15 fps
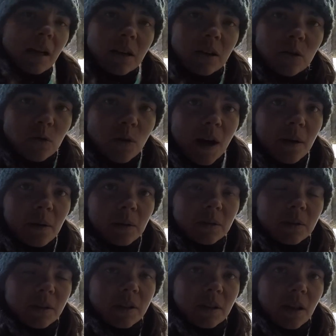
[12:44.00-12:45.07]
of
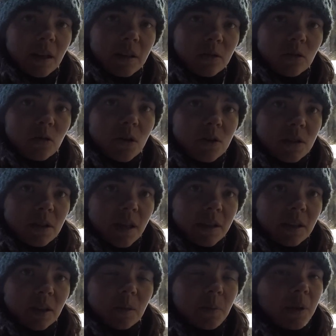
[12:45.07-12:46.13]
growl and kind of grunt at
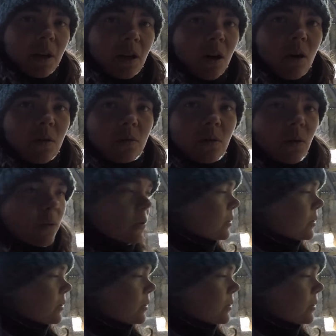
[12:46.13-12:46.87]
you, but they can't roar.